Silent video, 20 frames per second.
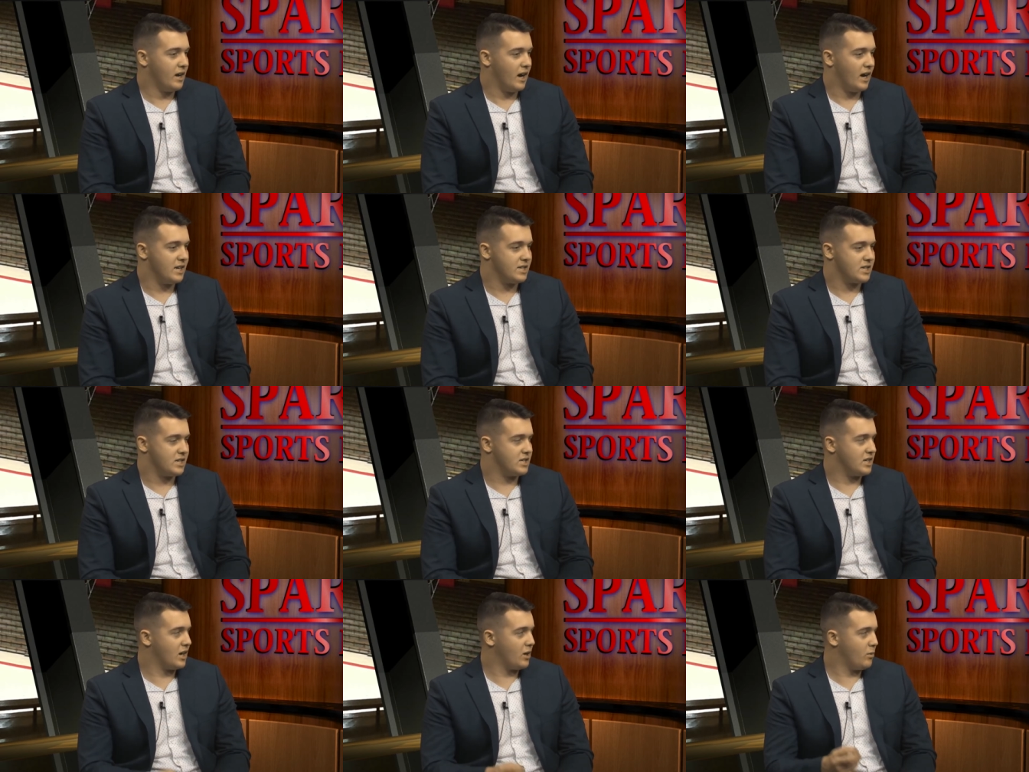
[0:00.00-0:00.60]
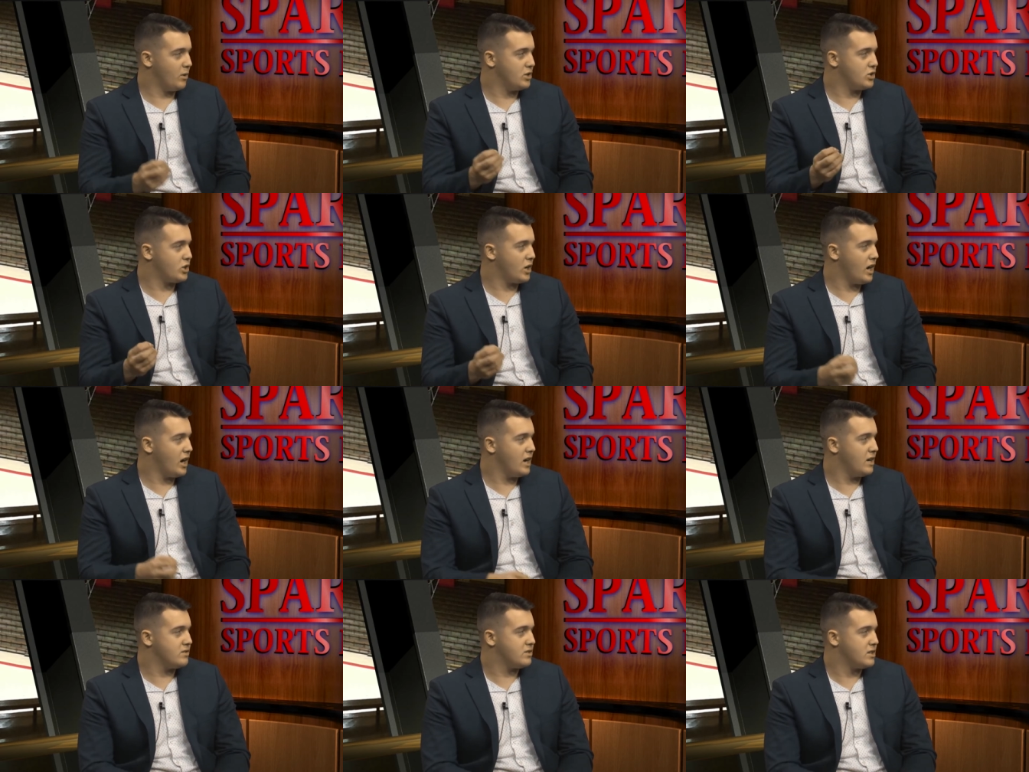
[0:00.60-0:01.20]
I said Dunaway
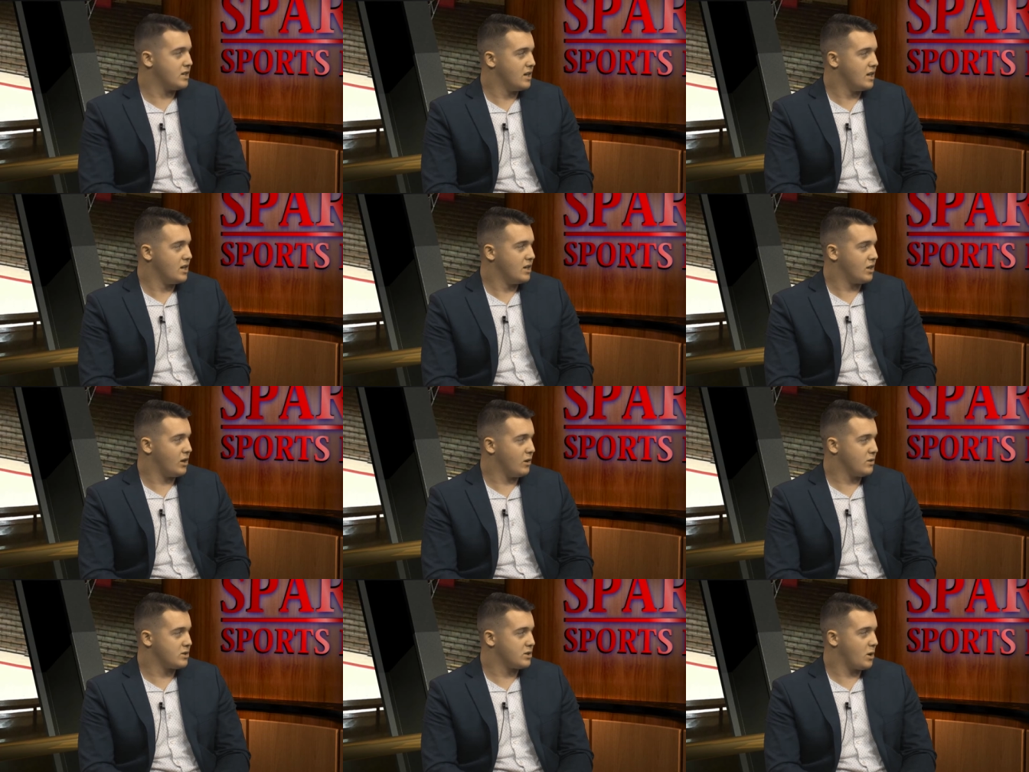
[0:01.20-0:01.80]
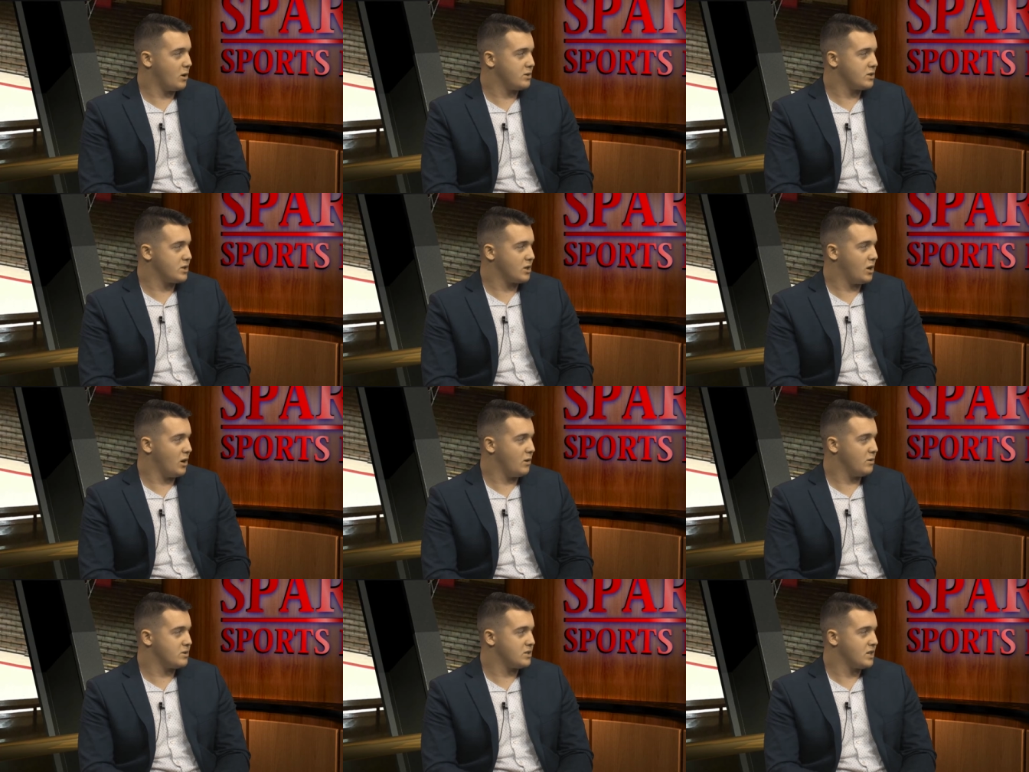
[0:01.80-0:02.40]
drives, goes coast to
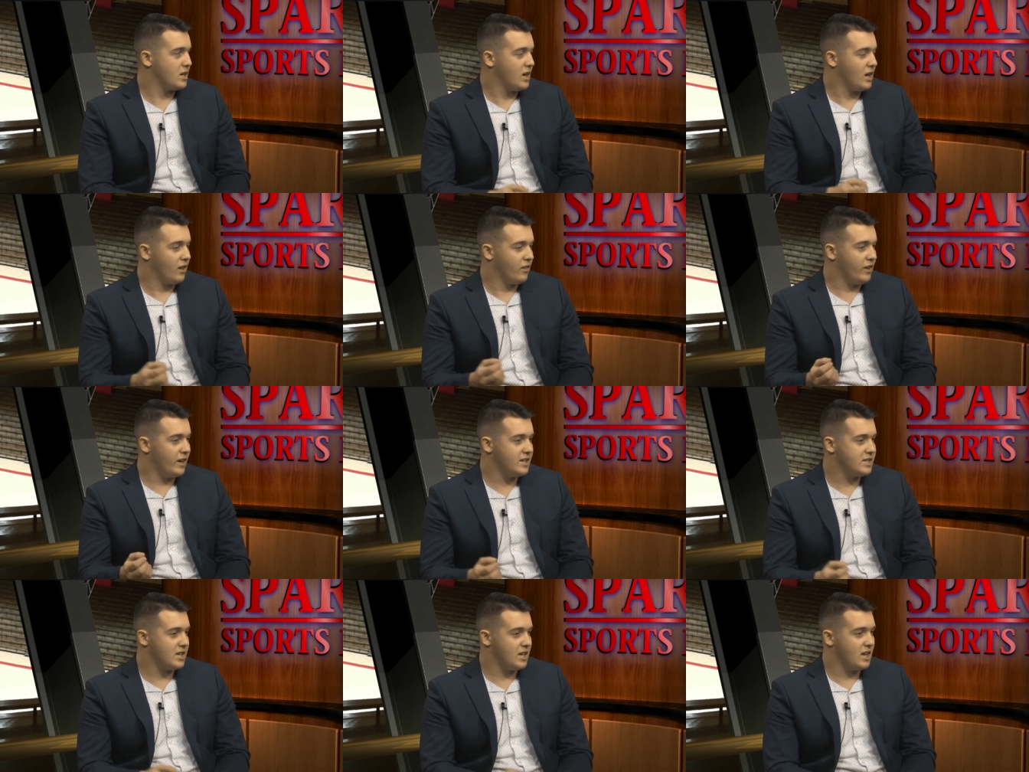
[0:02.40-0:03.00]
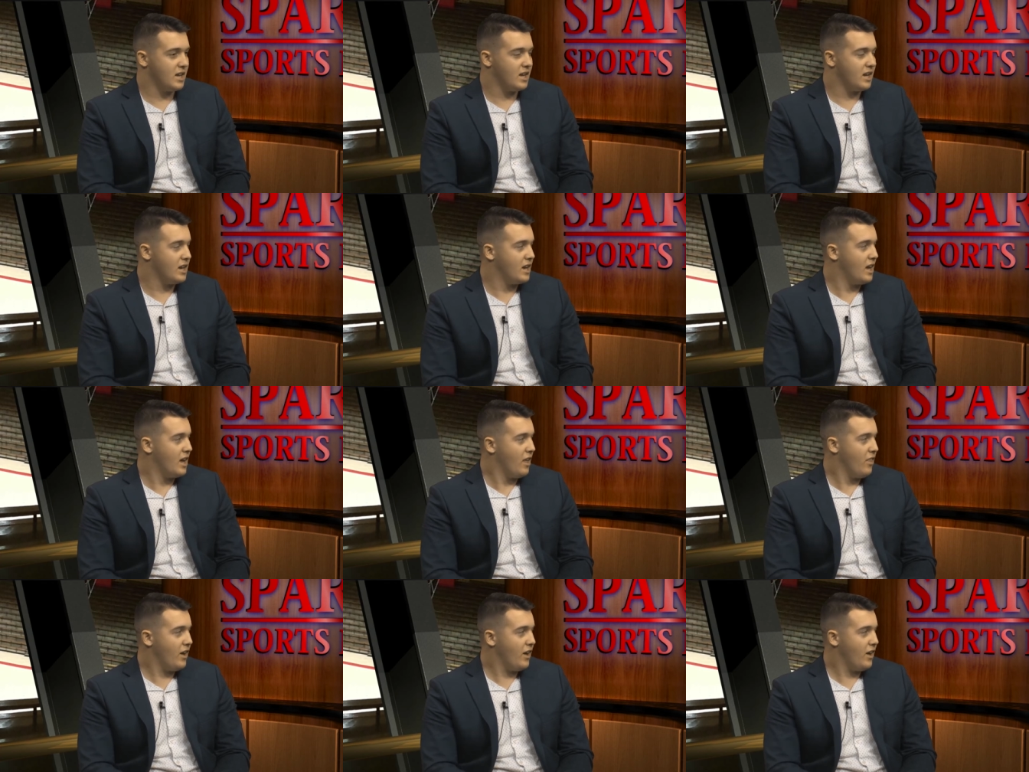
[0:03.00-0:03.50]
coast, lays it in.